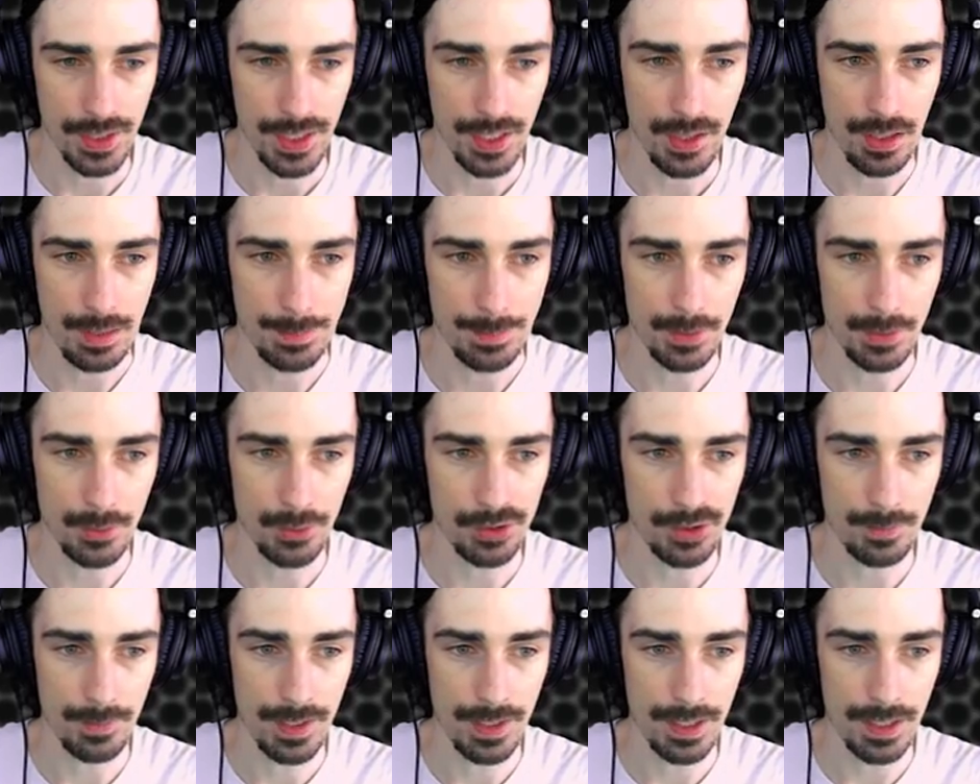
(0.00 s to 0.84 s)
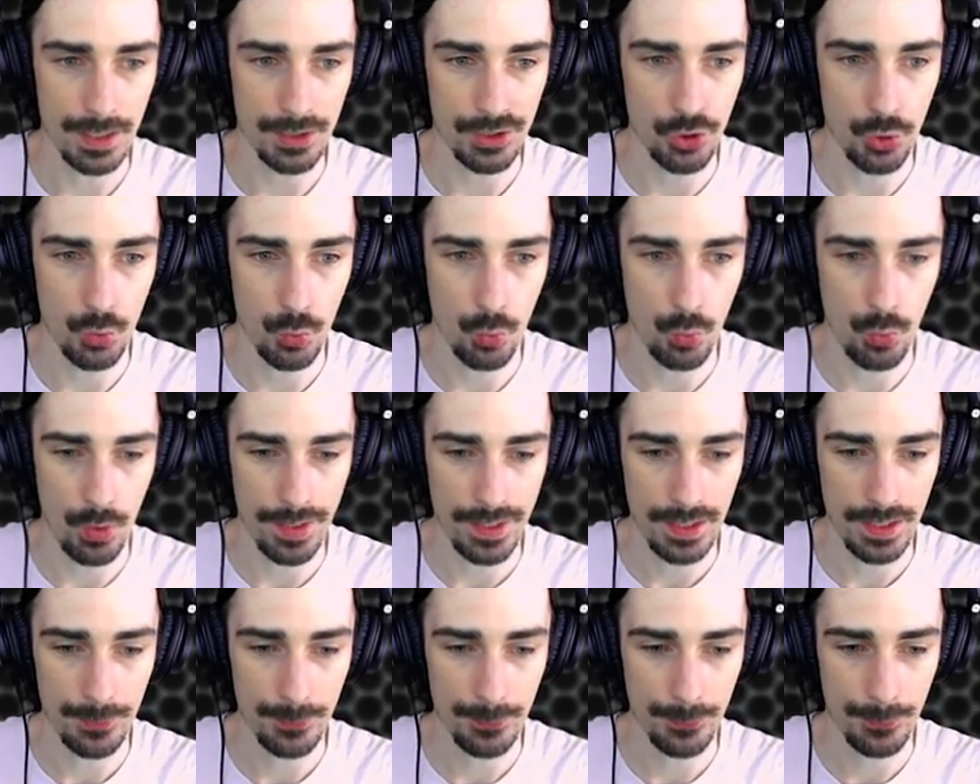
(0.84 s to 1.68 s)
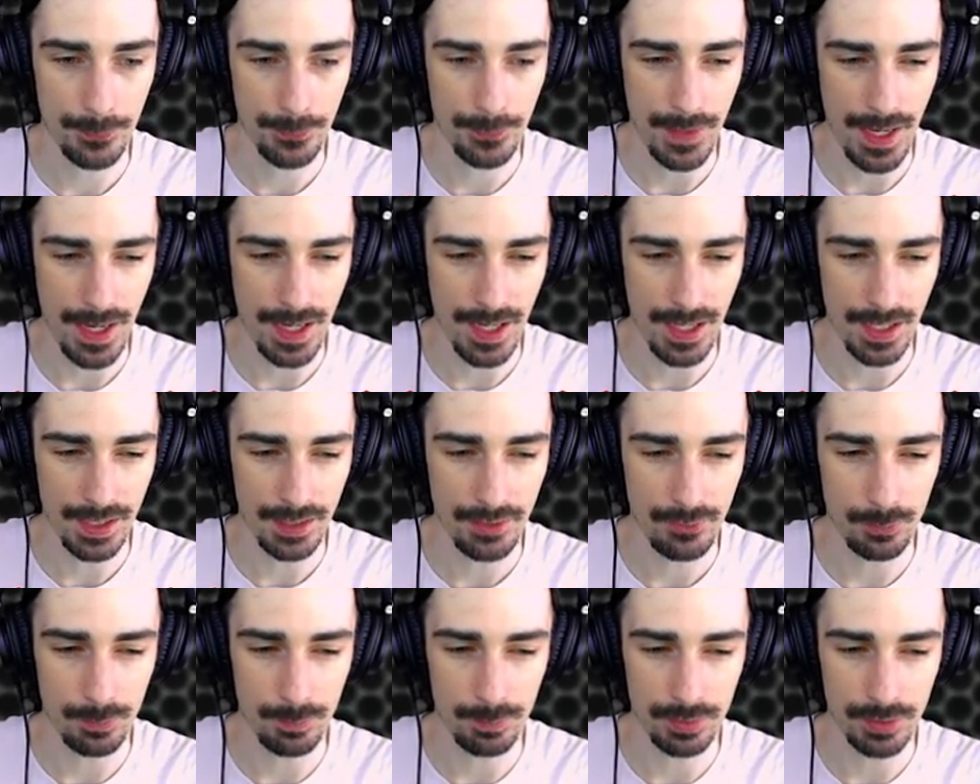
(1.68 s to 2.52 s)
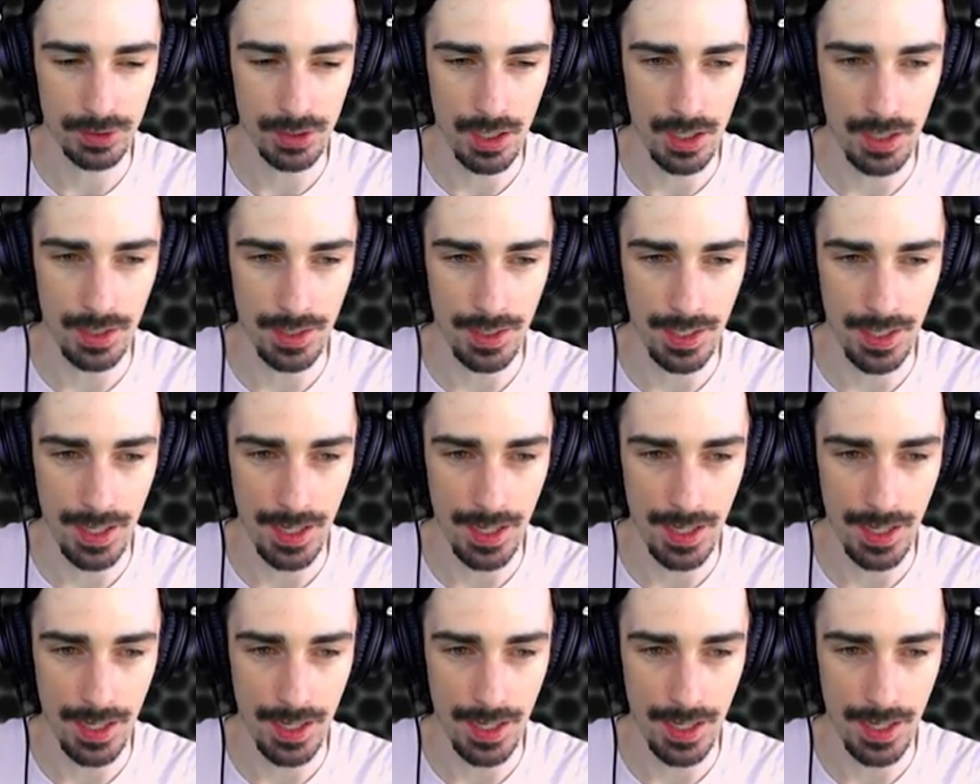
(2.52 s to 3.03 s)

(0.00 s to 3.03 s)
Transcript: Now I'm going to make a 25 block